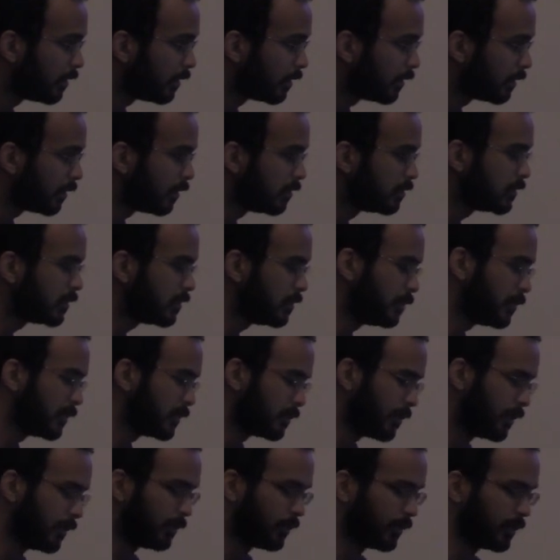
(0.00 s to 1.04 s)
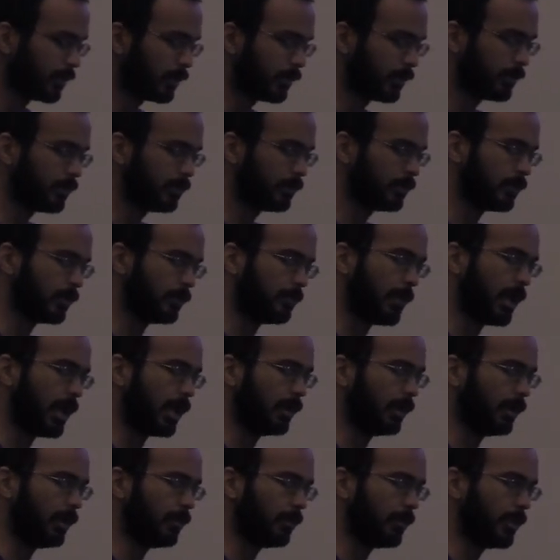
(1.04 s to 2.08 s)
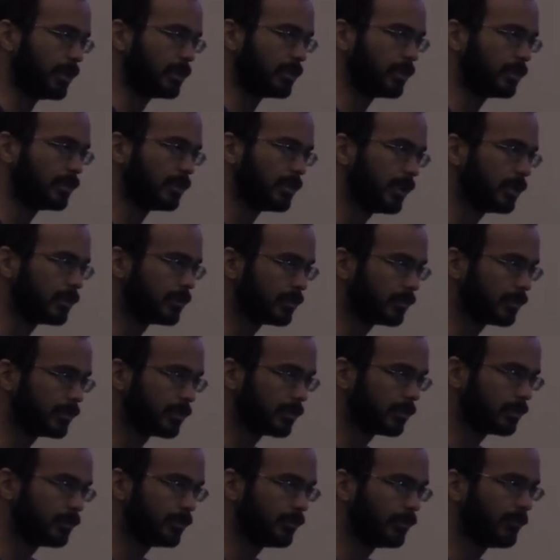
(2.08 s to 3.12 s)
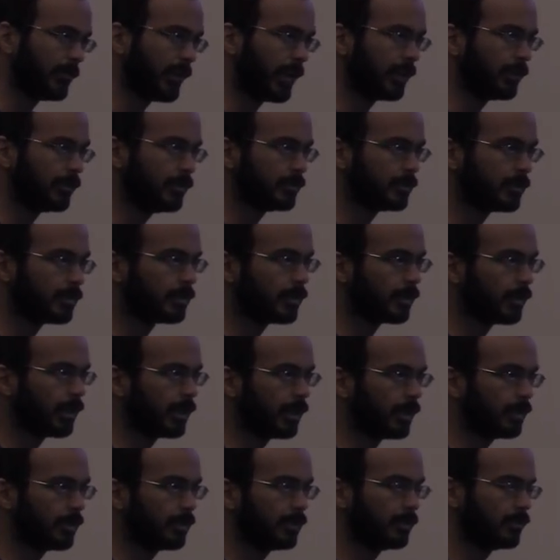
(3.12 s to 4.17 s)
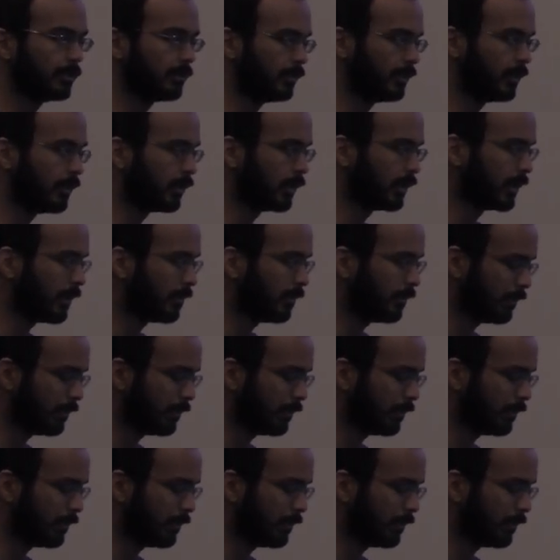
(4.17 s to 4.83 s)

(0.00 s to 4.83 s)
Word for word: Closed loop is when we're commanding it based on sensor values. So, so like, it's whether or